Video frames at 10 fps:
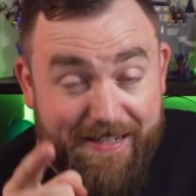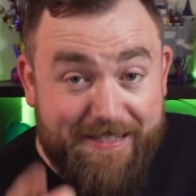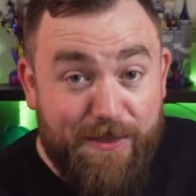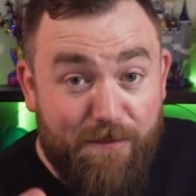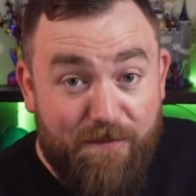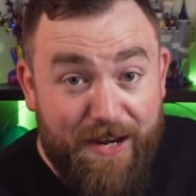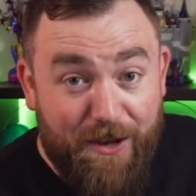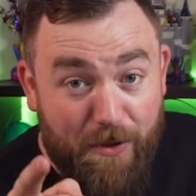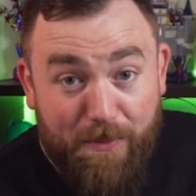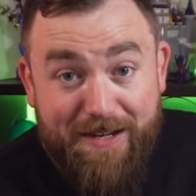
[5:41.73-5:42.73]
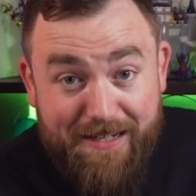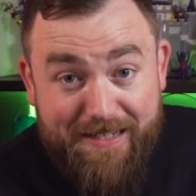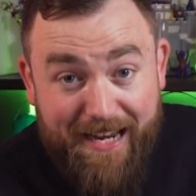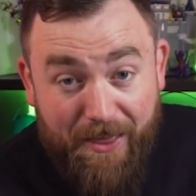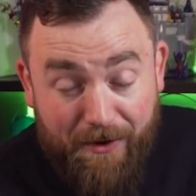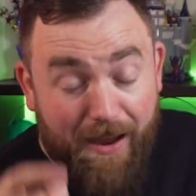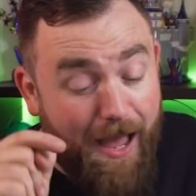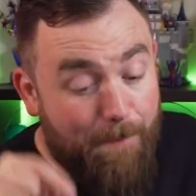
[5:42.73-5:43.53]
and it's in the video that we did together